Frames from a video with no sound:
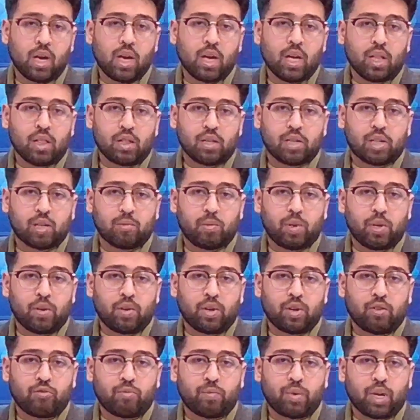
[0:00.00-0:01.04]
The
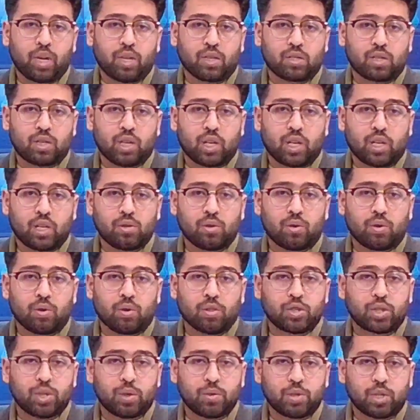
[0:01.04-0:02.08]
WFP said
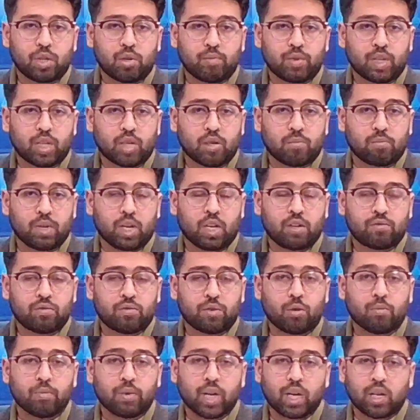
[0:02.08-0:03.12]
on social media
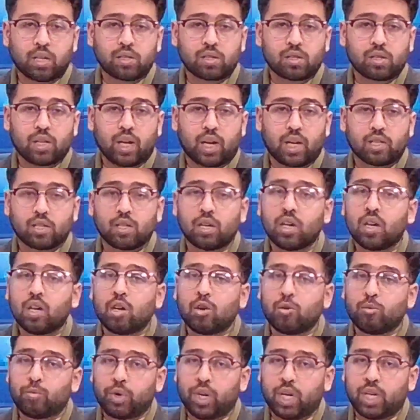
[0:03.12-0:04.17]
platform X that
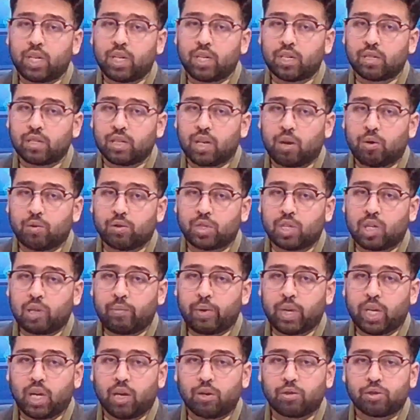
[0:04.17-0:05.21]
bread is now
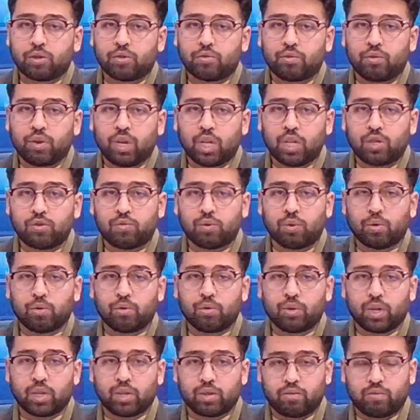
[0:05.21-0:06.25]
slipping out of reach for
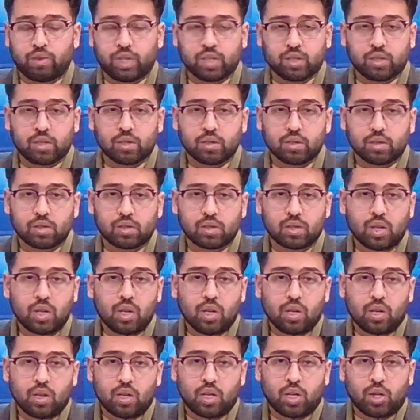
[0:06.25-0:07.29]
re residents.
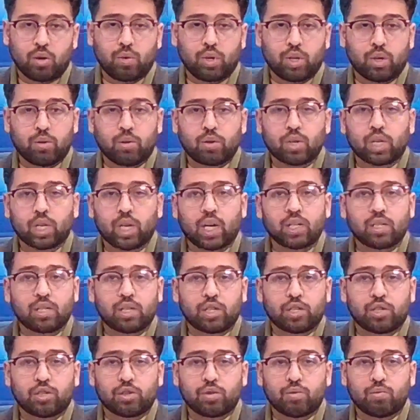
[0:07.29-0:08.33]
The UN
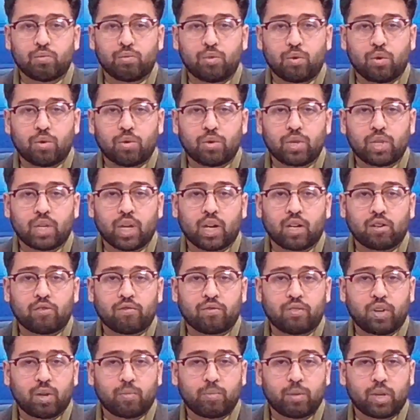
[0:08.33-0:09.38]
organization warned that
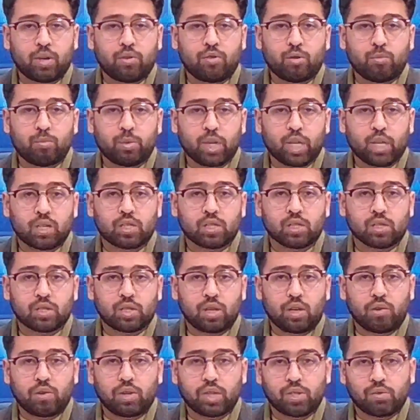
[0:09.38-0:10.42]
famine remains a
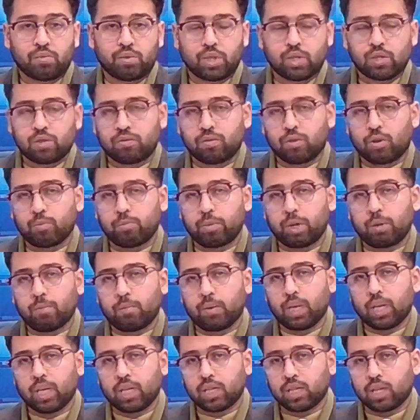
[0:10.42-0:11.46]
serious risk for
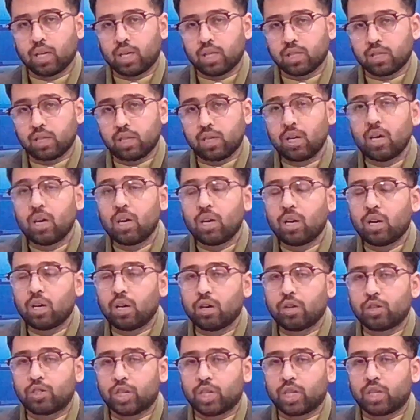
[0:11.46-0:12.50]
people in Gaza,
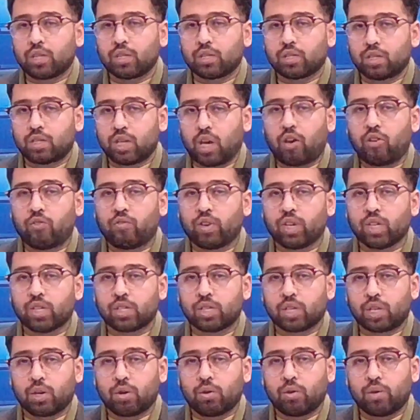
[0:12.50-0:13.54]
urging the safe and
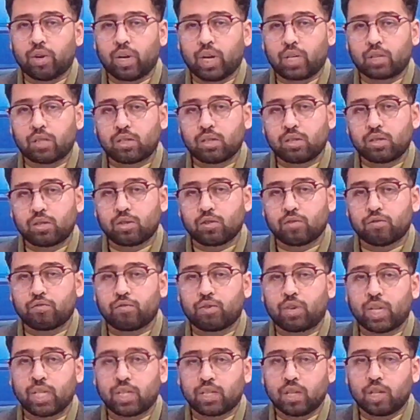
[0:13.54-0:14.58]
secure access of
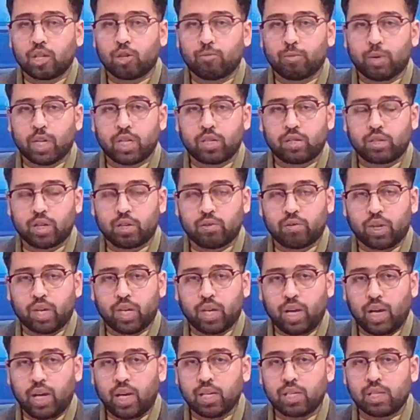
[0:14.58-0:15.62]
vital humanitarian
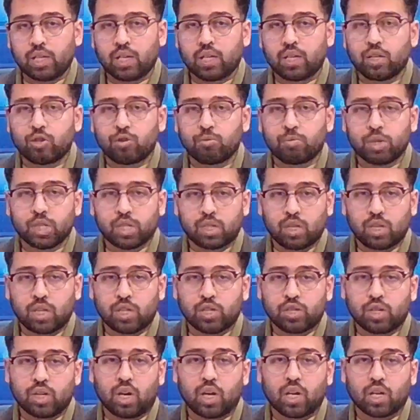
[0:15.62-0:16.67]
aid into
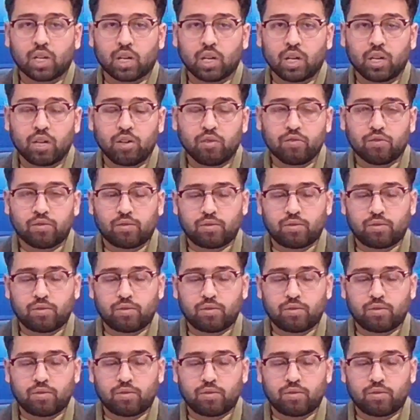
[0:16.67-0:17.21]
besieged enclave.